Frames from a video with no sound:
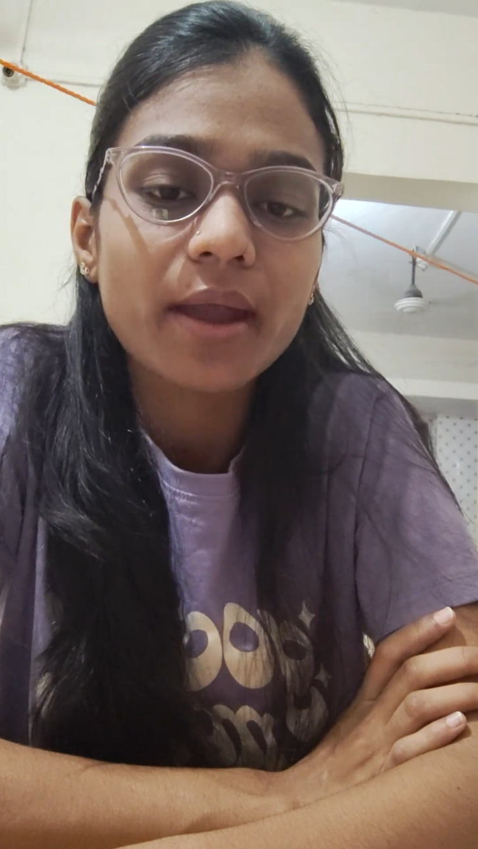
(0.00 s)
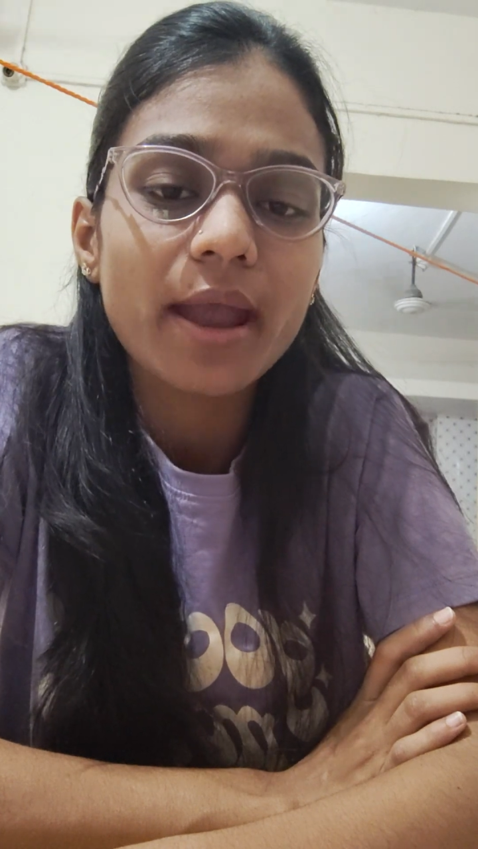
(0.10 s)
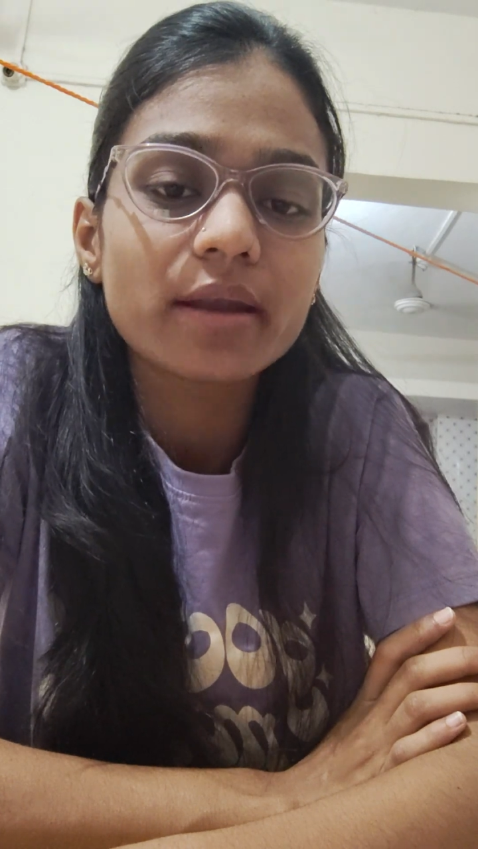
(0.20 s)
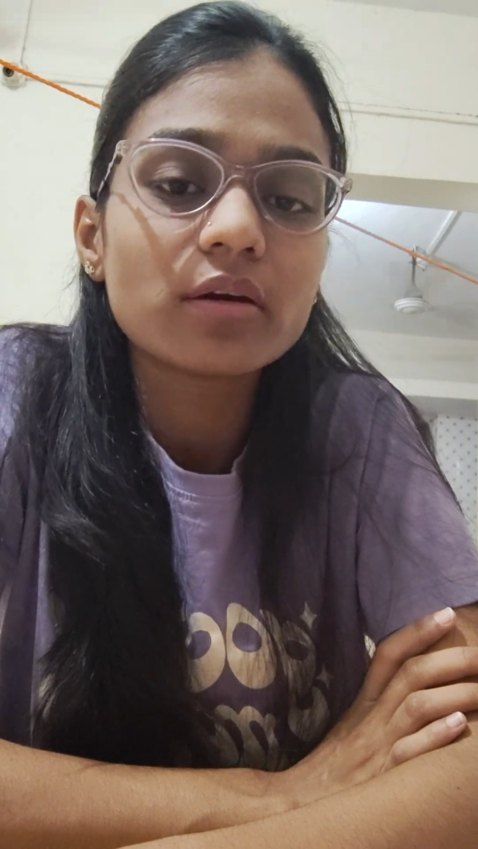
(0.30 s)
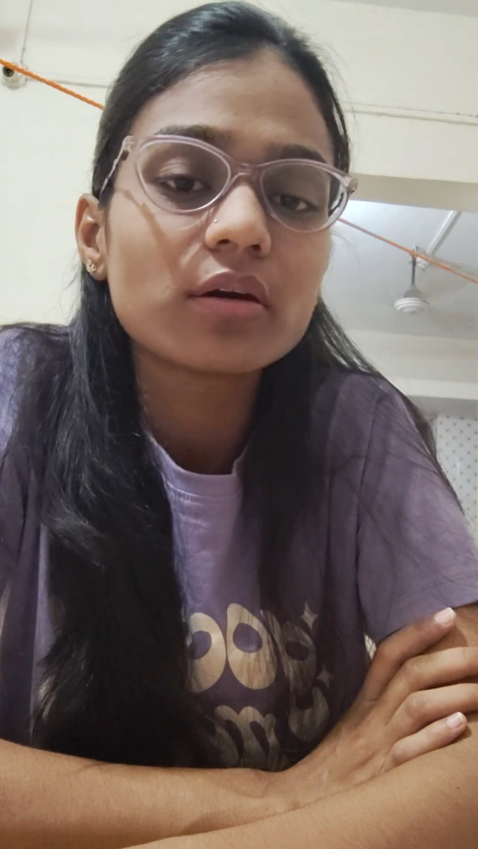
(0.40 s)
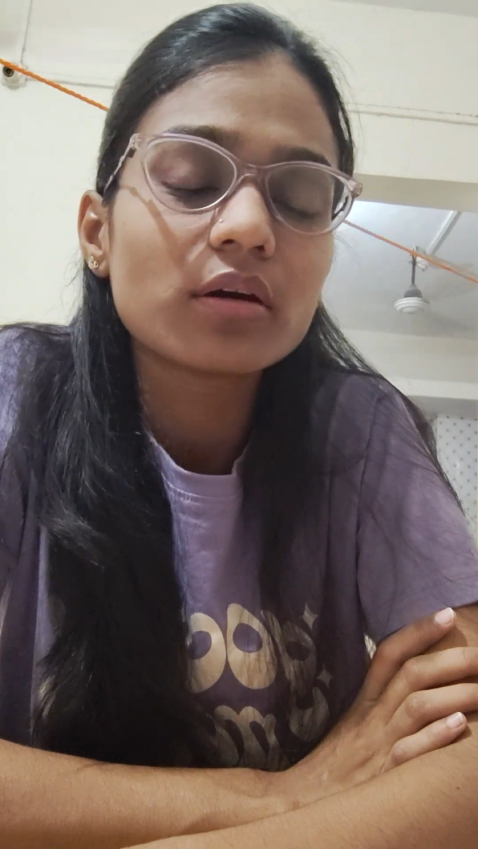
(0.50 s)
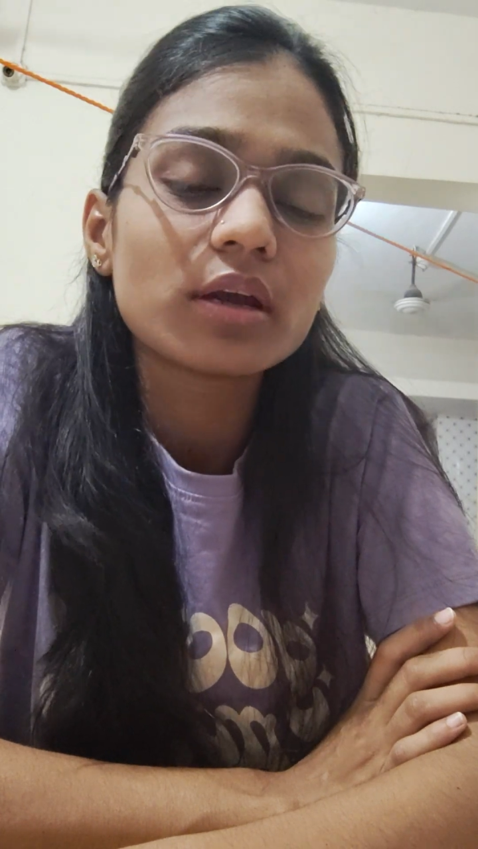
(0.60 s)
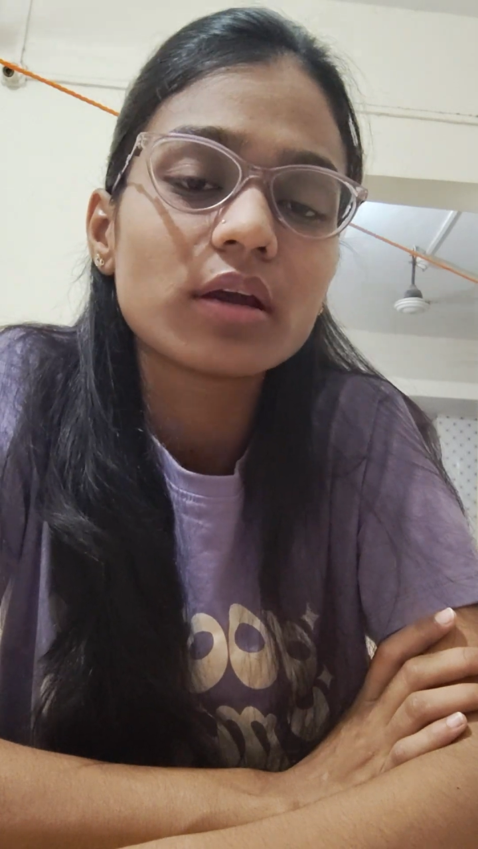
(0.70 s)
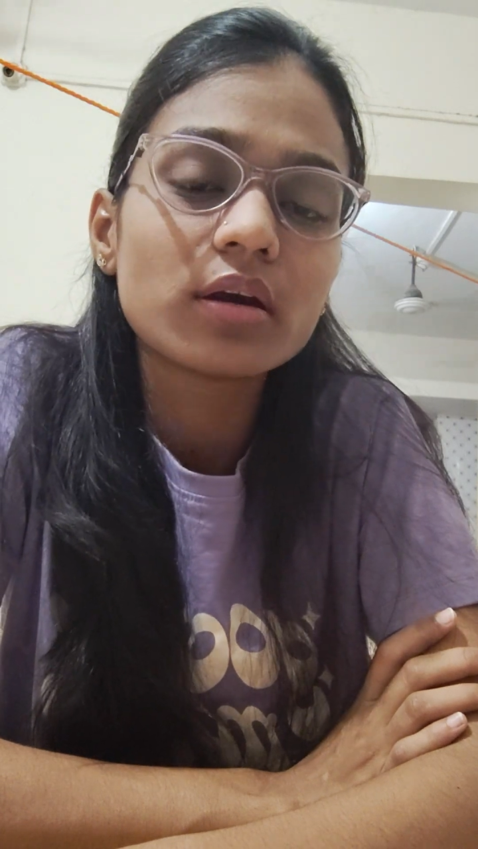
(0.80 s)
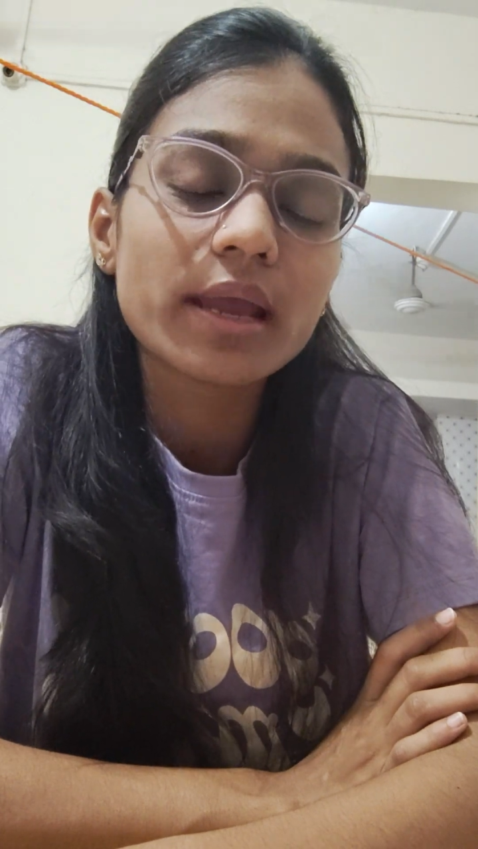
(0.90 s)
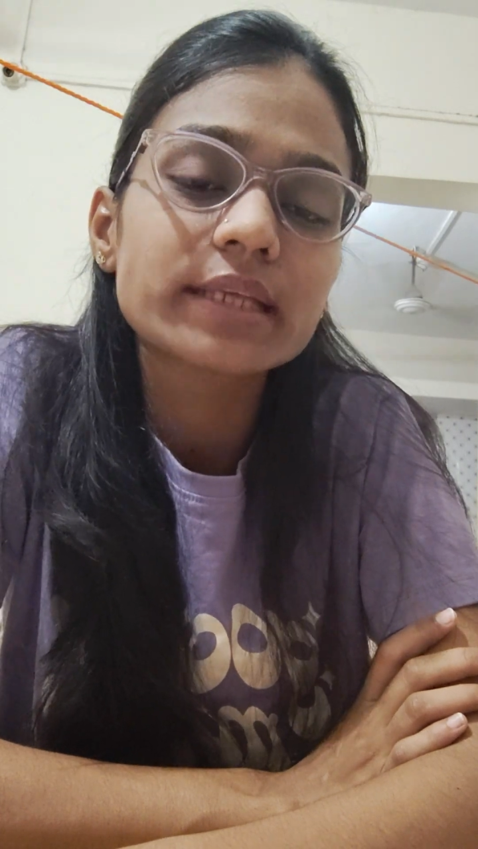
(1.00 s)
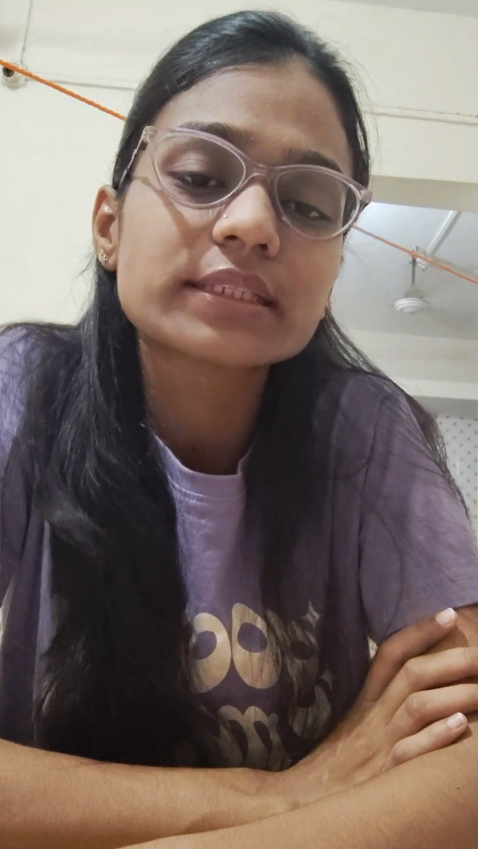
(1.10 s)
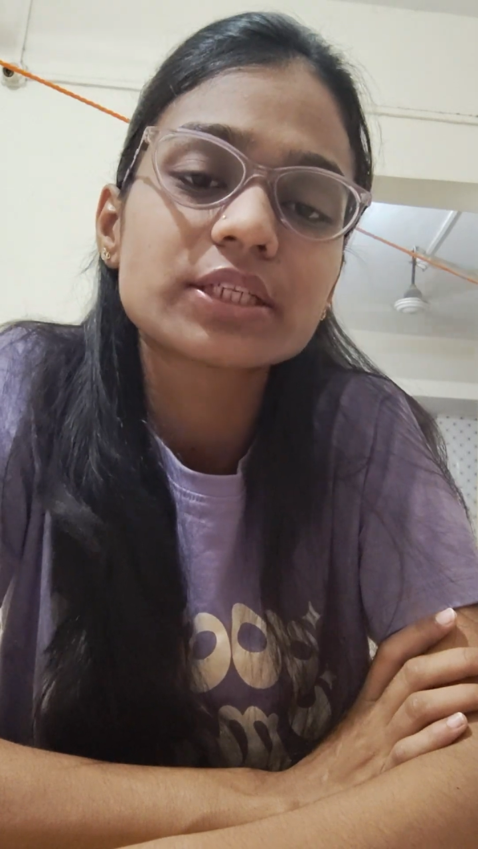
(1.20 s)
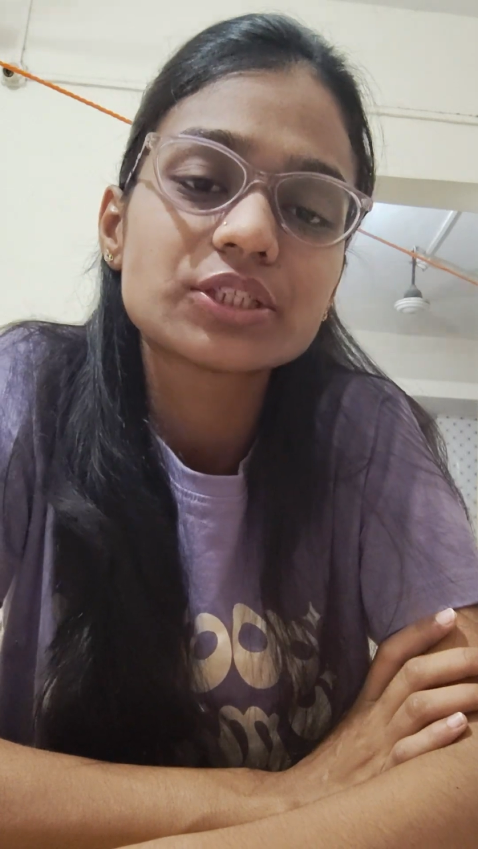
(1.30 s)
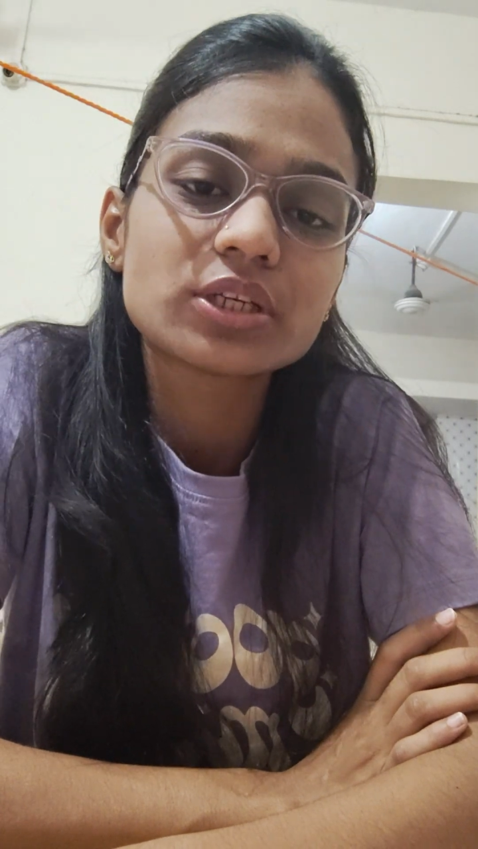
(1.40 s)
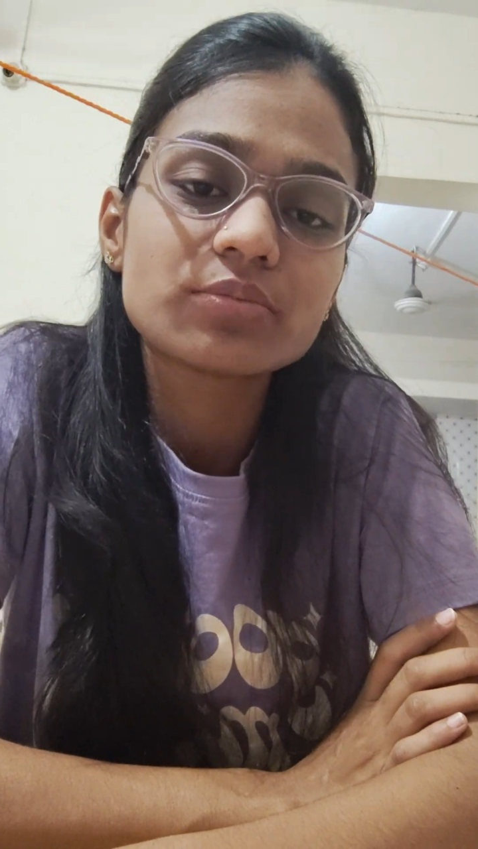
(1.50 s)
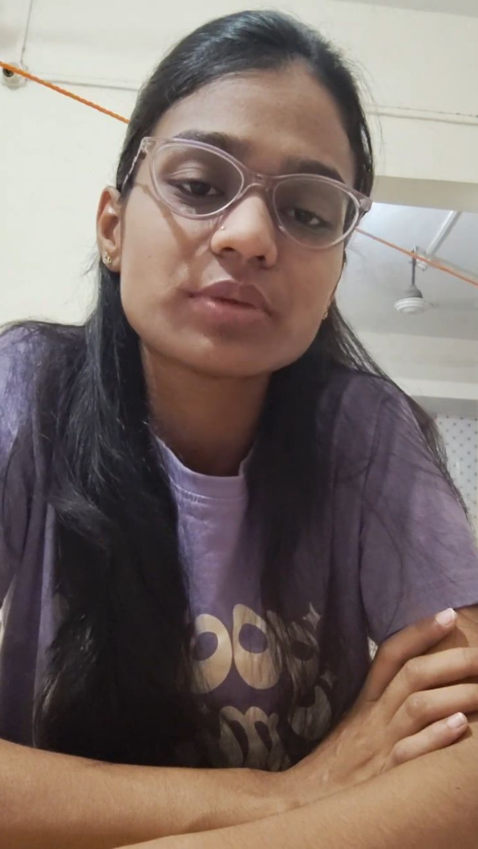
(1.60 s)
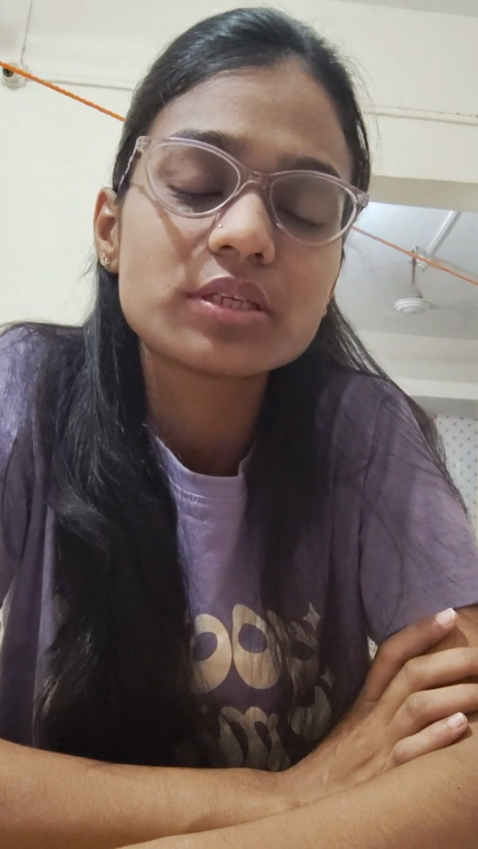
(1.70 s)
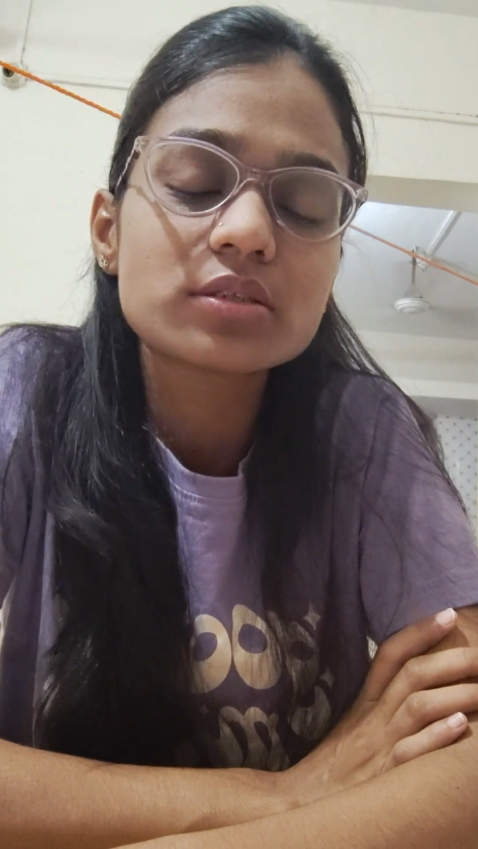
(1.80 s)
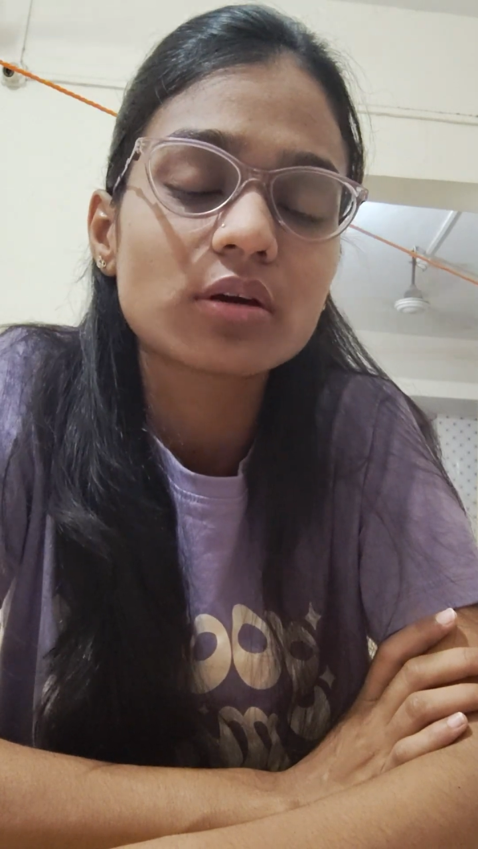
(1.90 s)
and excretion
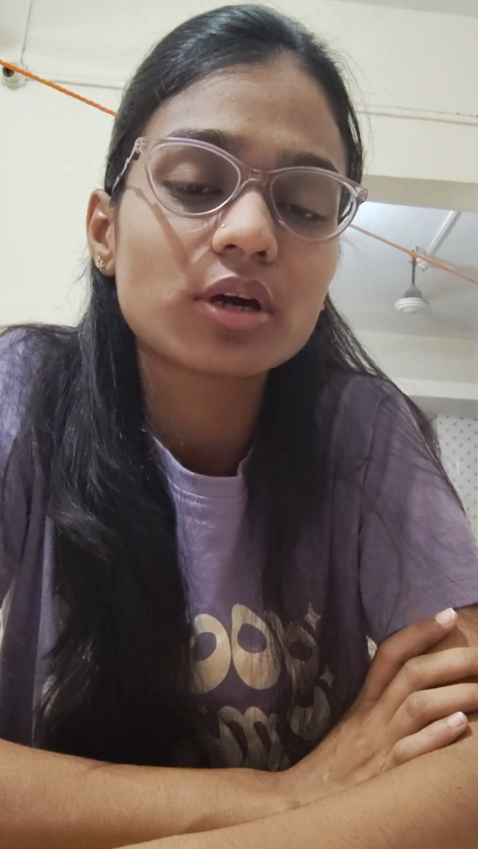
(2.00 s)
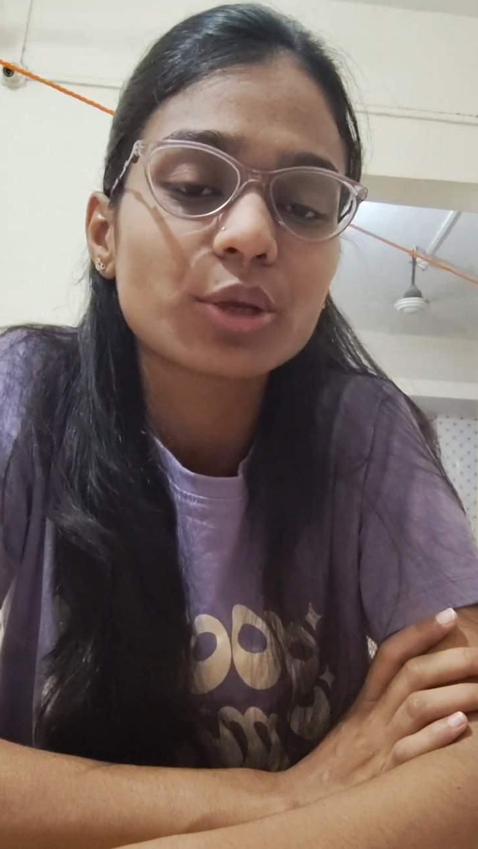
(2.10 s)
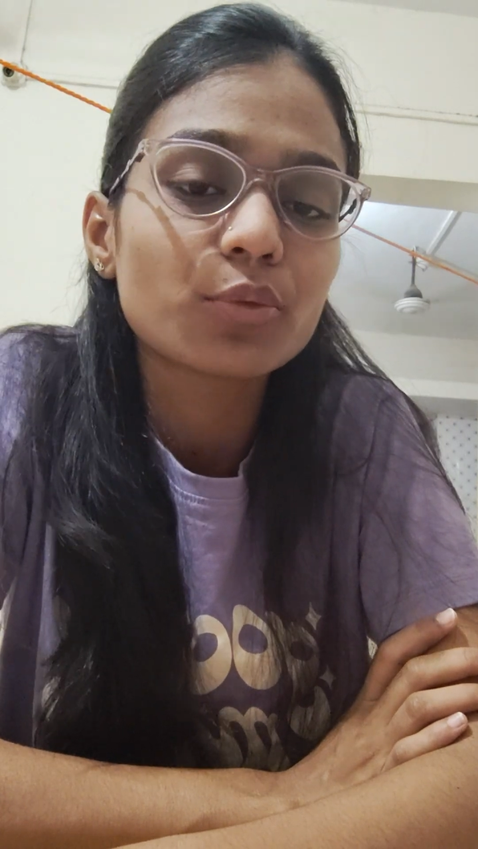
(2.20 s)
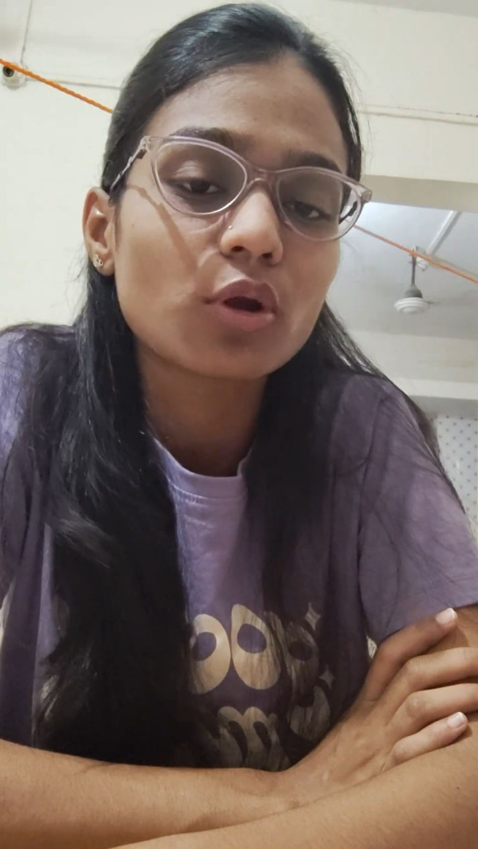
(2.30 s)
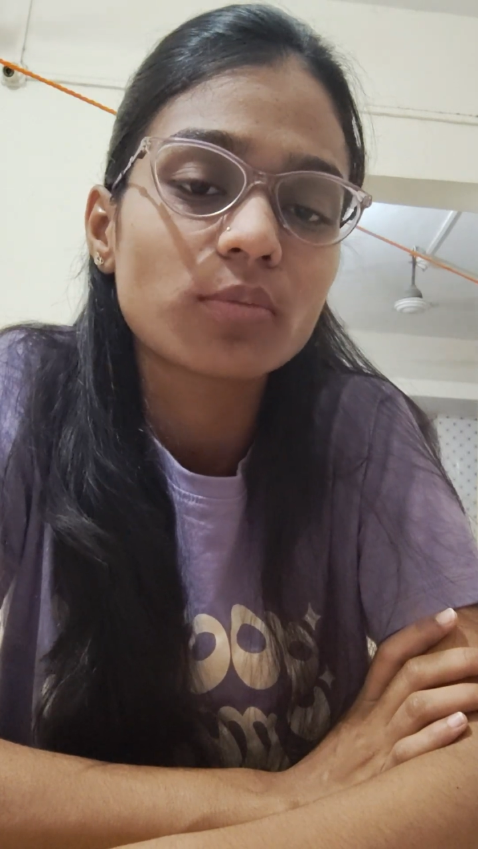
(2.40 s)
means removal